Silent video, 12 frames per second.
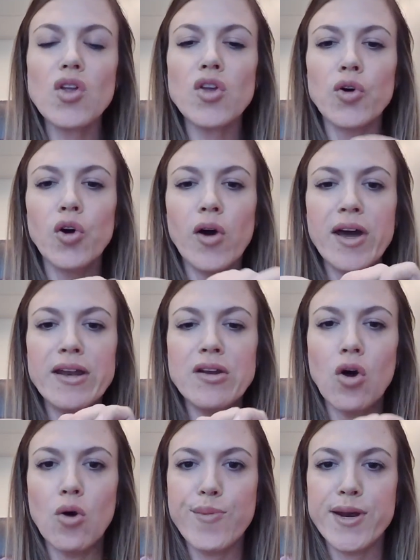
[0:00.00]
You'll go ahead and
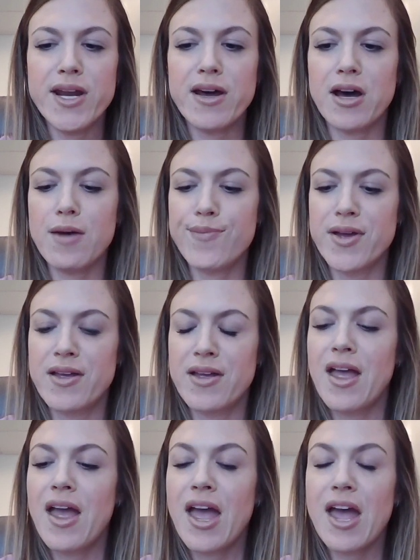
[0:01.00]
open it up.
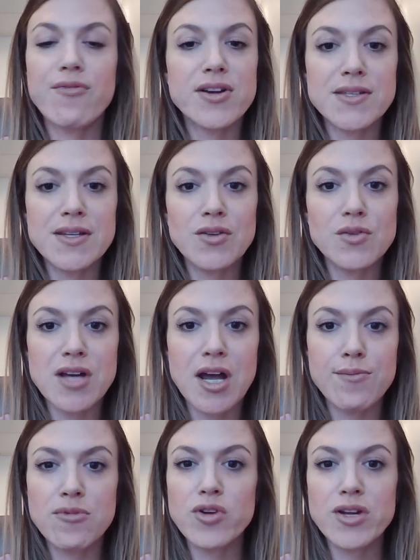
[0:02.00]
Every single
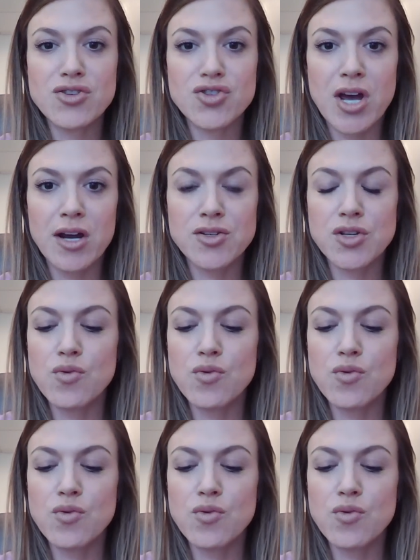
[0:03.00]
time you inject,